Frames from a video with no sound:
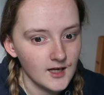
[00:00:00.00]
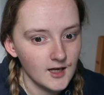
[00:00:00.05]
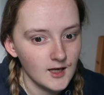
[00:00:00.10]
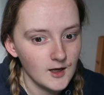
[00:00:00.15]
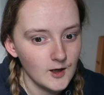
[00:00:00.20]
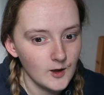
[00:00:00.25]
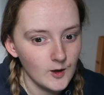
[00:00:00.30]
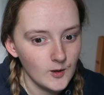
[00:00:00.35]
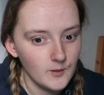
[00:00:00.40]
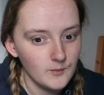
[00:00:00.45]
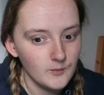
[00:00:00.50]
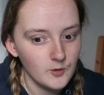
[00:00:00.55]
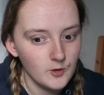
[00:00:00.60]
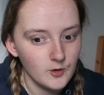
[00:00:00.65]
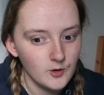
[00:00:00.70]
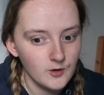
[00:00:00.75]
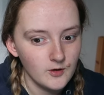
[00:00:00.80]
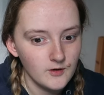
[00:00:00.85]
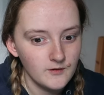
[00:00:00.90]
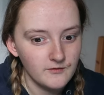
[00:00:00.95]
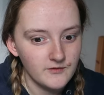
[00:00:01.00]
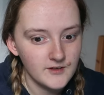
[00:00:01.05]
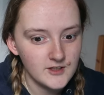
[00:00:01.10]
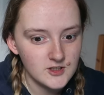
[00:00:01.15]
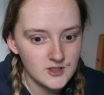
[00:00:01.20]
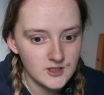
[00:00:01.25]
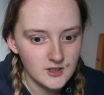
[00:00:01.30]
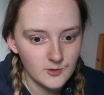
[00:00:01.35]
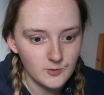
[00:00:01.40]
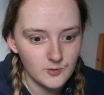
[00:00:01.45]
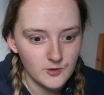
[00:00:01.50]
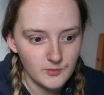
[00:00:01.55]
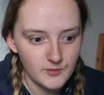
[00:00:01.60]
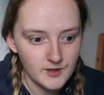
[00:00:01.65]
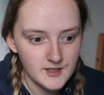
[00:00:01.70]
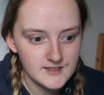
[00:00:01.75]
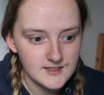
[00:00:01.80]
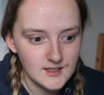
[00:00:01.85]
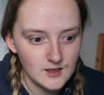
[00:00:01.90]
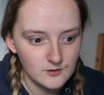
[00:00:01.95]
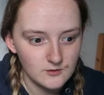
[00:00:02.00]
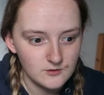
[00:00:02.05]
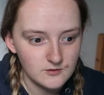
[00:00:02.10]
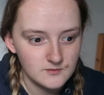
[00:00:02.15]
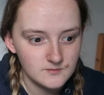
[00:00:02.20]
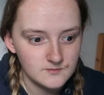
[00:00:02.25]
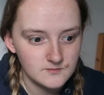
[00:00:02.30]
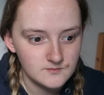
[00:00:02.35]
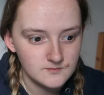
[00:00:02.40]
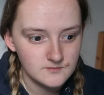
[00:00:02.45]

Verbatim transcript: a lot more vigilant with myself